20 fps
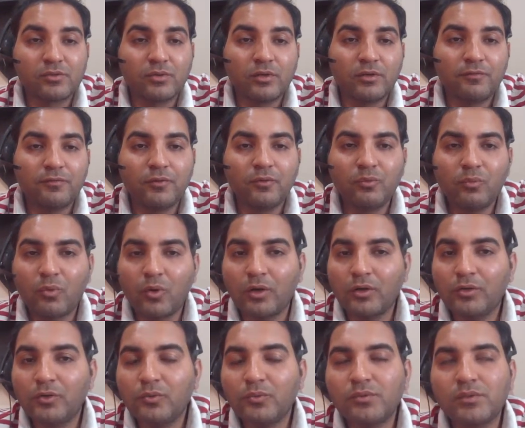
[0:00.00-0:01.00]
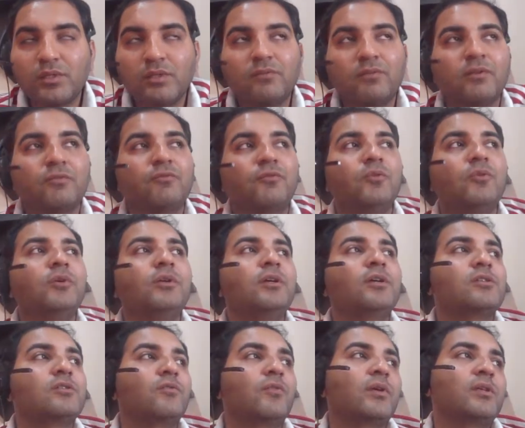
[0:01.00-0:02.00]
So if you want to see with four
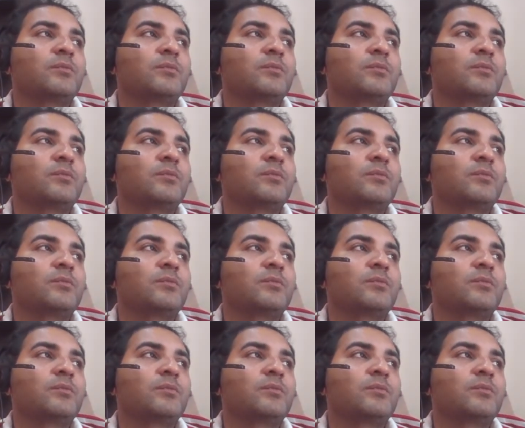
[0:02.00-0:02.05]
years of